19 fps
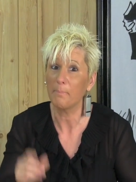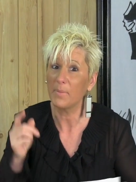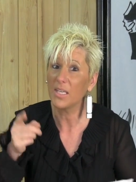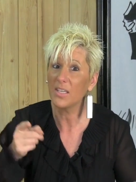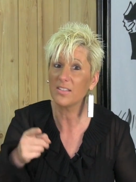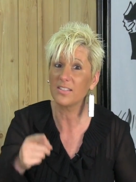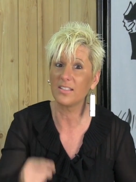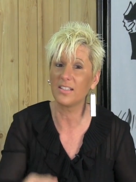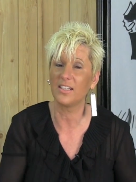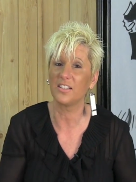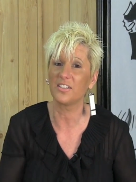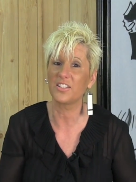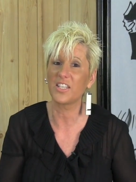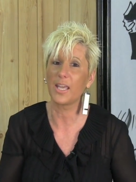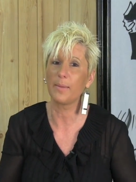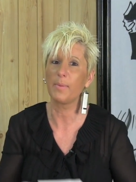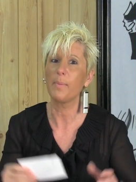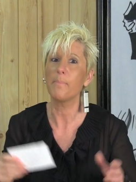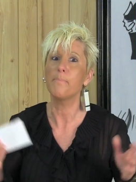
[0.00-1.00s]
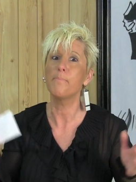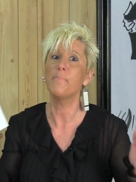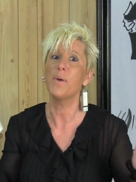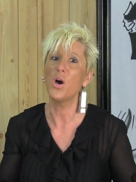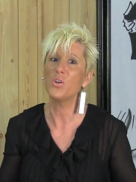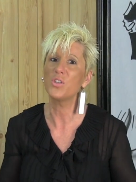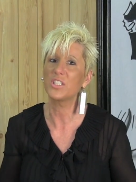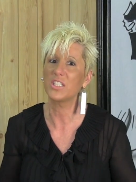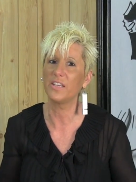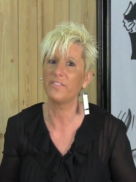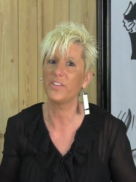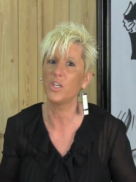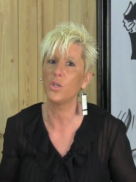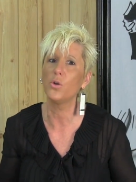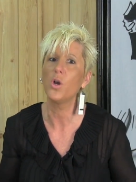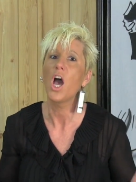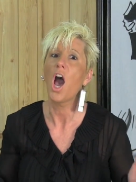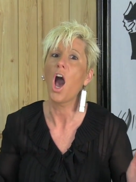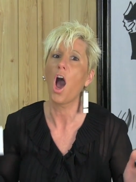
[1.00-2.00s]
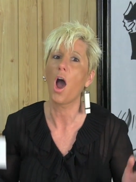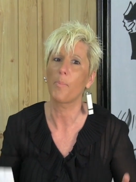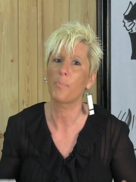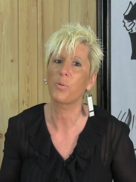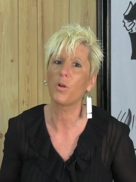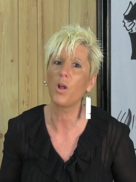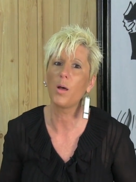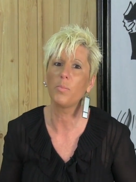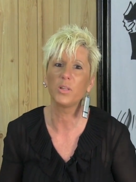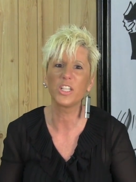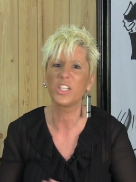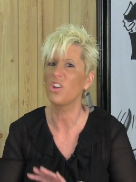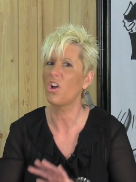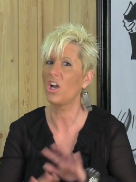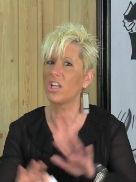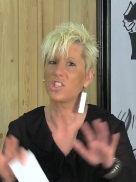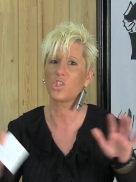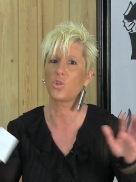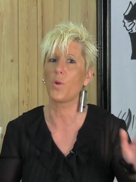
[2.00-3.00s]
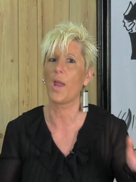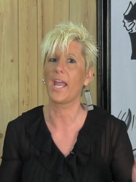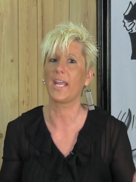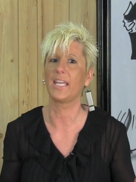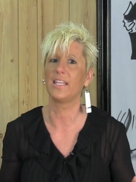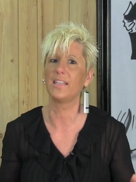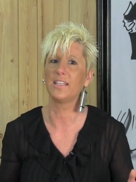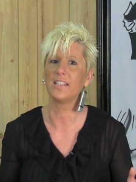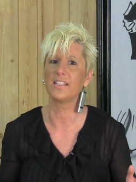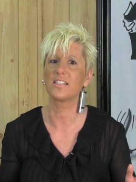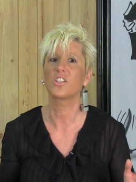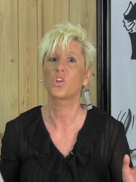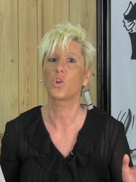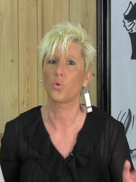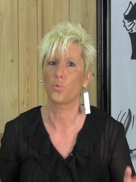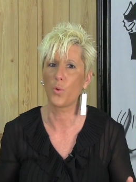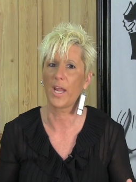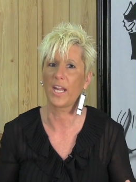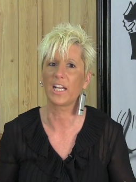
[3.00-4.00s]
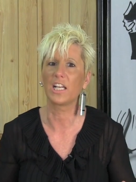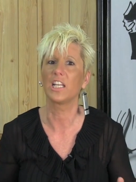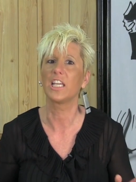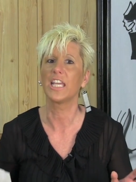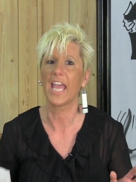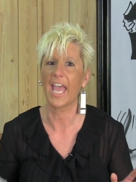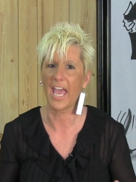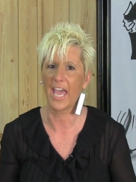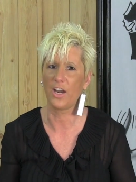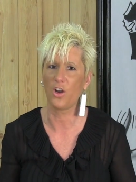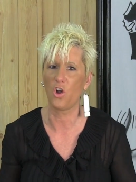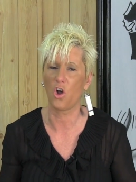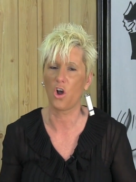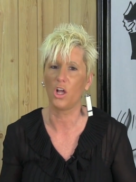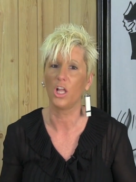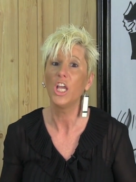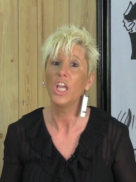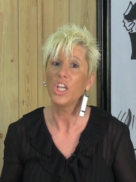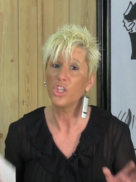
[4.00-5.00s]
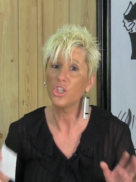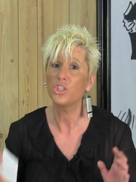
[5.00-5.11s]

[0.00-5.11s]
meals and entertainment, most of you are probably not tracking this correctly at all.